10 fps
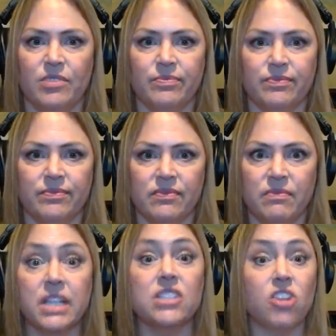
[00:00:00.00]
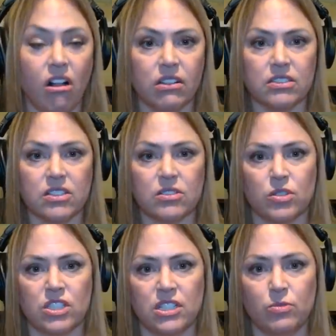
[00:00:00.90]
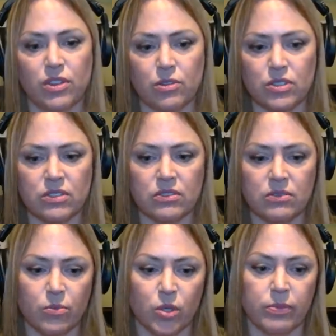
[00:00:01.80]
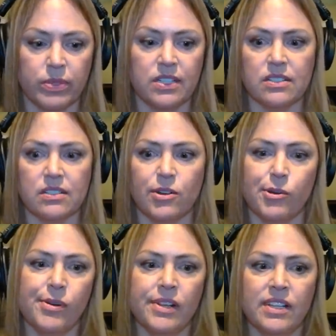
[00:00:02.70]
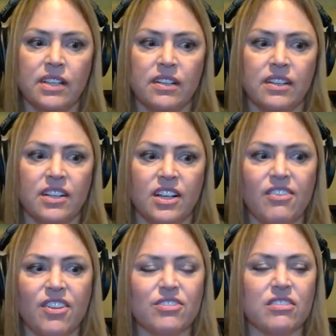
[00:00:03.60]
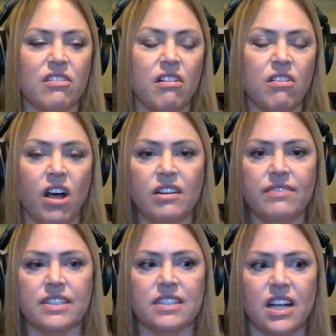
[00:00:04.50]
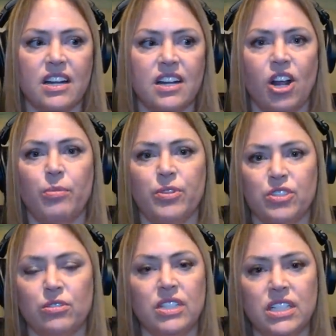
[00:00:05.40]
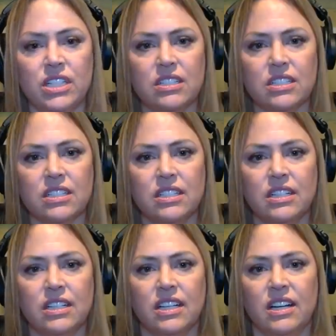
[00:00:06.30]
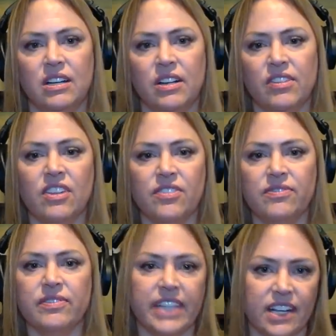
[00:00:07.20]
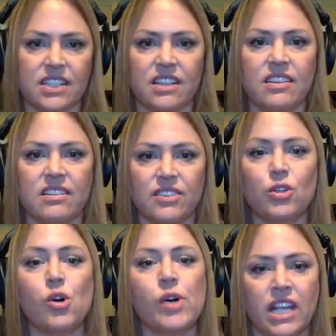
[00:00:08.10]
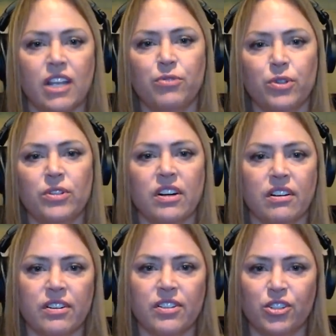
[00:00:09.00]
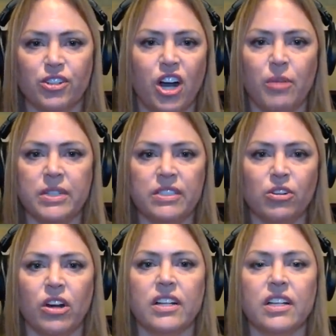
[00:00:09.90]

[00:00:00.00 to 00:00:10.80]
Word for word: um, big dollars associated with those morbidities. So, yeah, there's a lot of exciting opportunities. Uh, I think, like I said, the, the low hanging fruit are your common